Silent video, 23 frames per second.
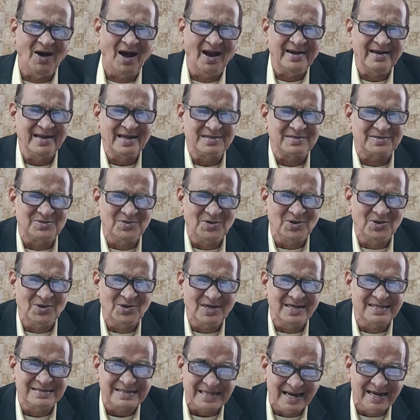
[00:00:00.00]
What does
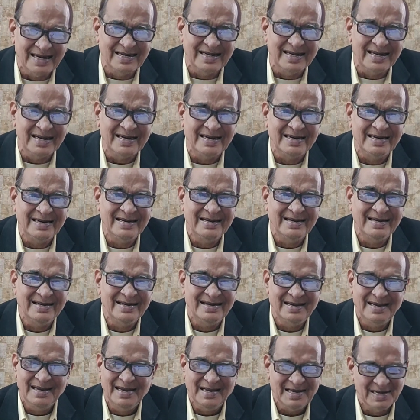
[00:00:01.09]
Google sell here?
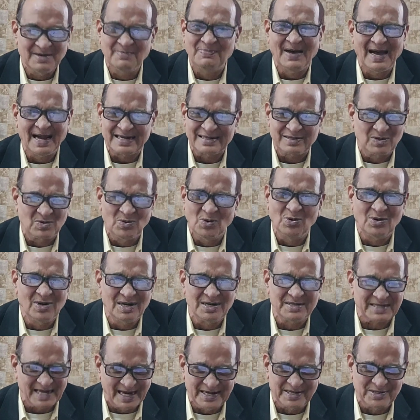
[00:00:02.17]
In fact,
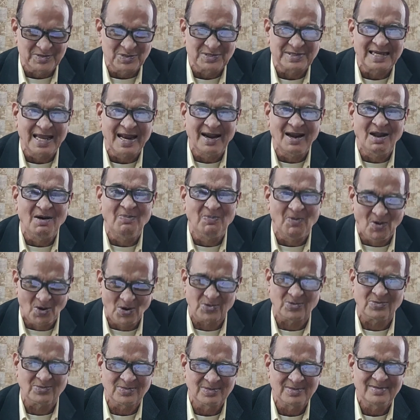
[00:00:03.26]
Google tried to sell a
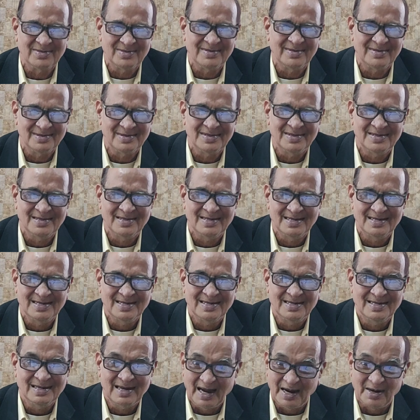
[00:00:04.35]
phone.
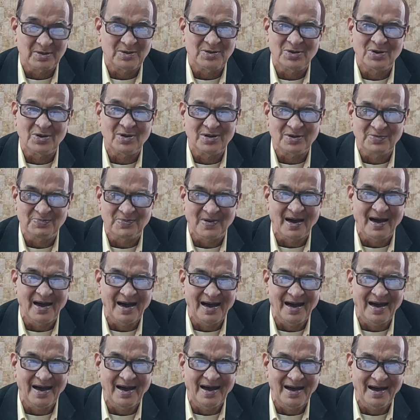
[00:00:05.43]
I don't know if
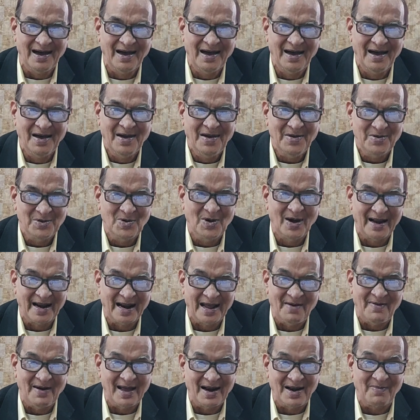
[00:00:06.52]
uh, you are
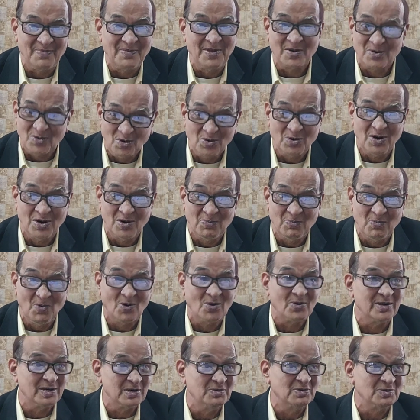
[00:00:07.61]
aware of the Google
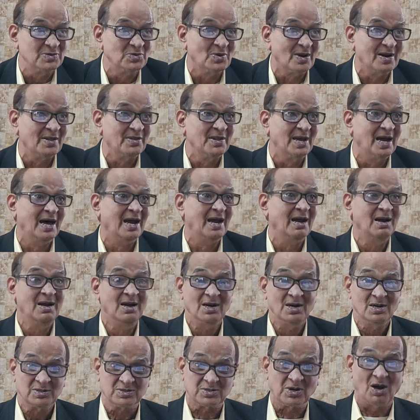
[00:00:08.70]
phone. It was one of the
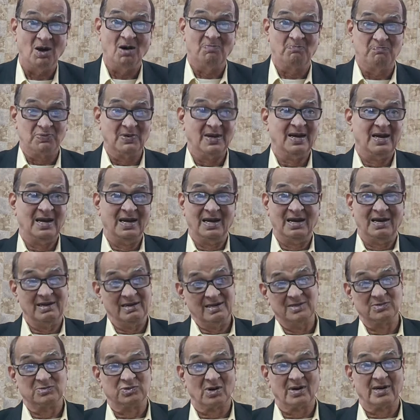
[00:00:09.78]
top
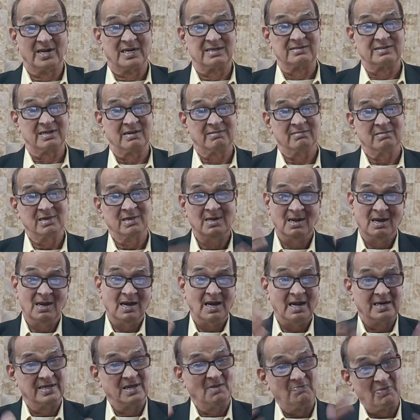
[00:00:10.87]
uh, introduction
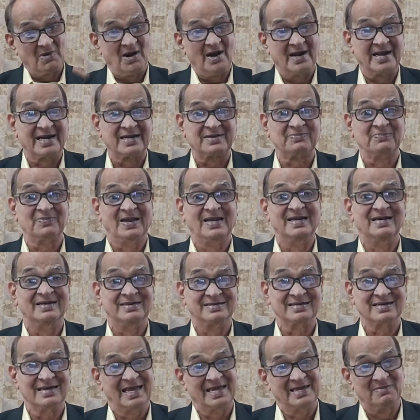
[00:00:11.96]
and the product
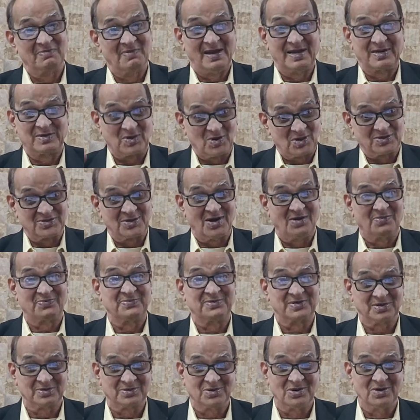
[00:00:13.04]
failed, like
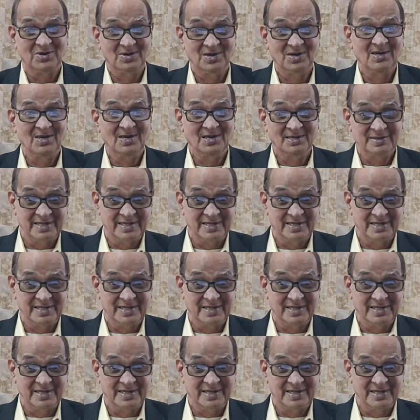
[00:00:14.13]
Microsoft, you know.